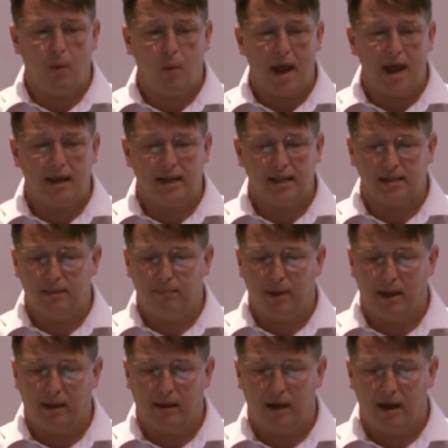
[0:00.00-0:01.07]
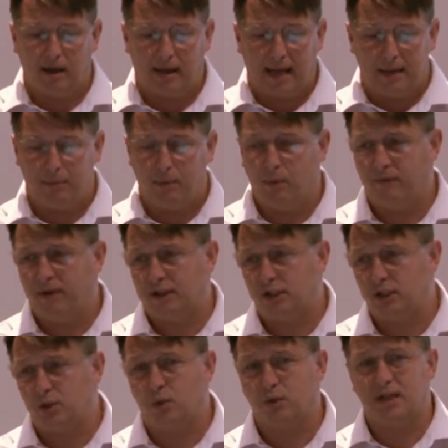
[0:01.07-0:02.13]
awareness and be capable of
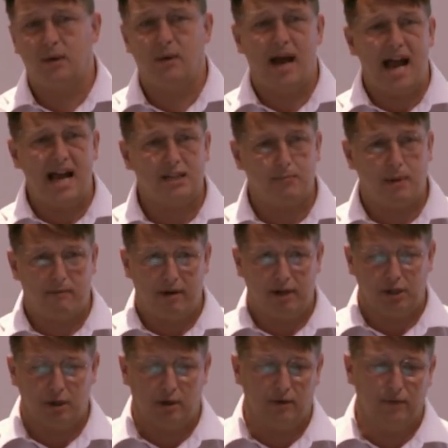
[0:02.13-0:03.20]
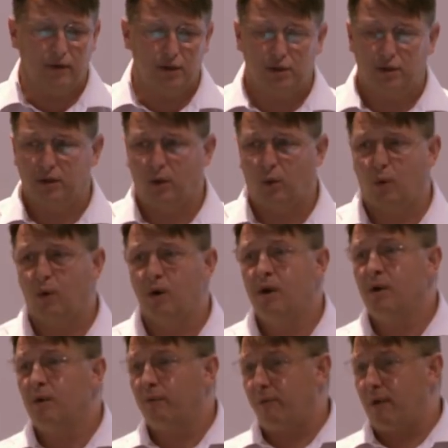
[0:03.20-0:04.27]
actually sorting out aspect ratio conversion or
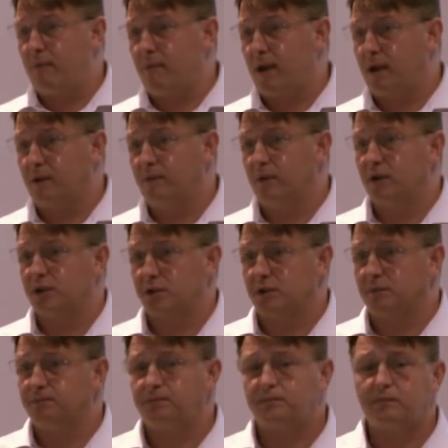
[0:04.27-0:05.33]
frame rate conversion.